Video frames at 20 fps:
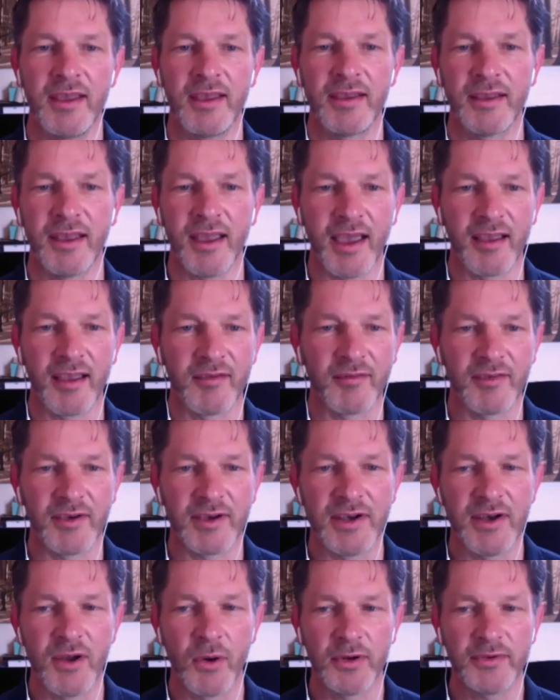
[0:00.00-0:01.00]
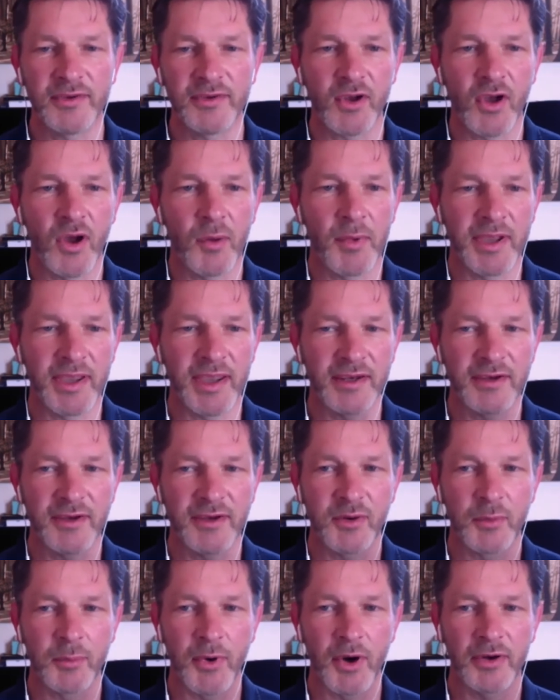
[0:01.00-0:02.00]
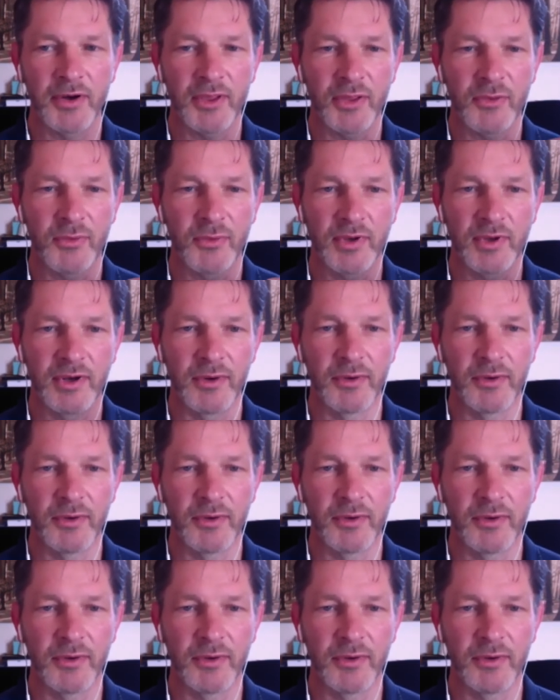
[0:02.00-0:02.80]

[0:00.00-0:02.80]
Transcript: and notice it coming into your body through the nose.